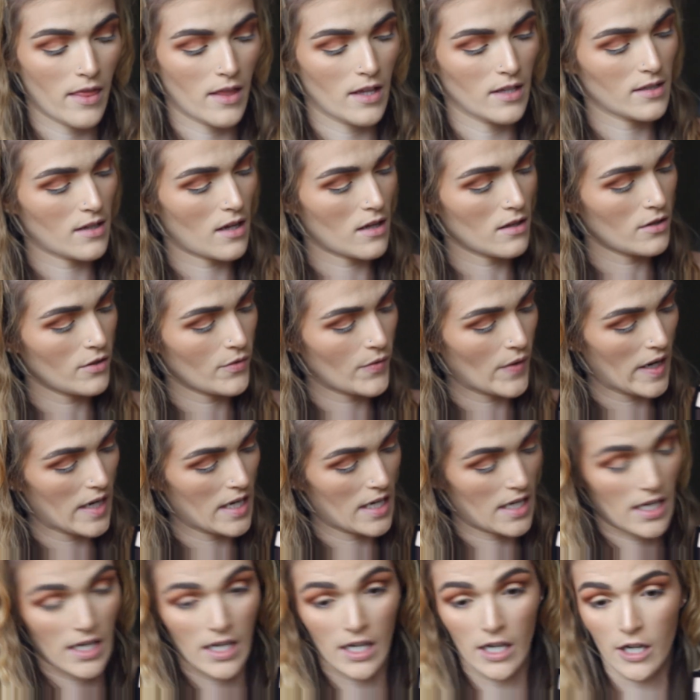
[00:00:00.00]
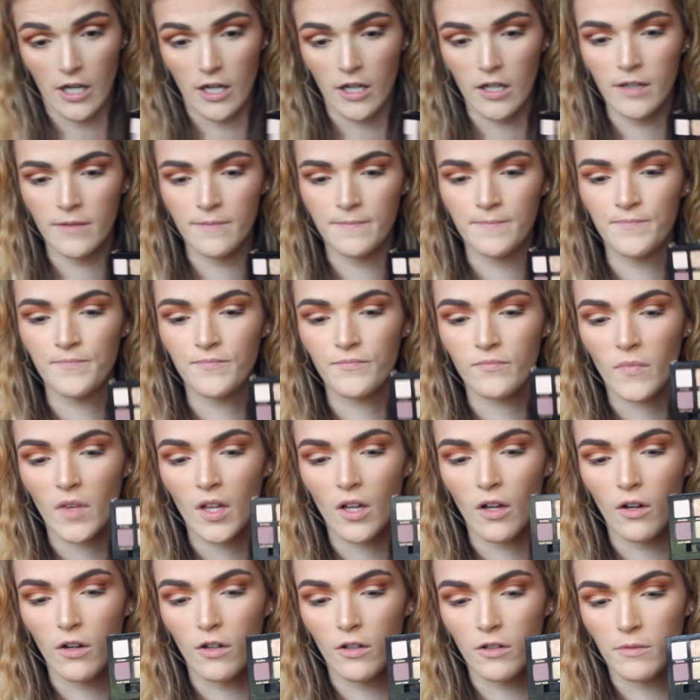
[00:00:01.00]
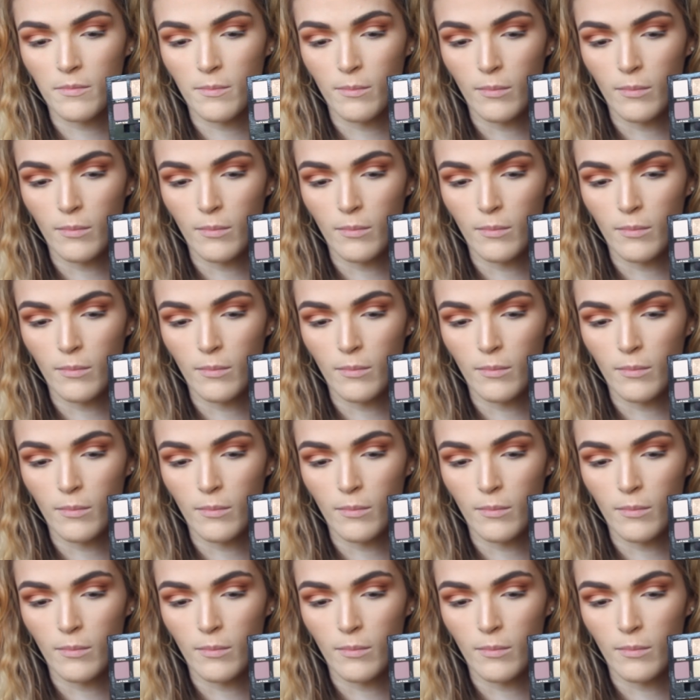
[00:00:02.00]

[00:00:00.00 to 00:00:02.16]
this color right here called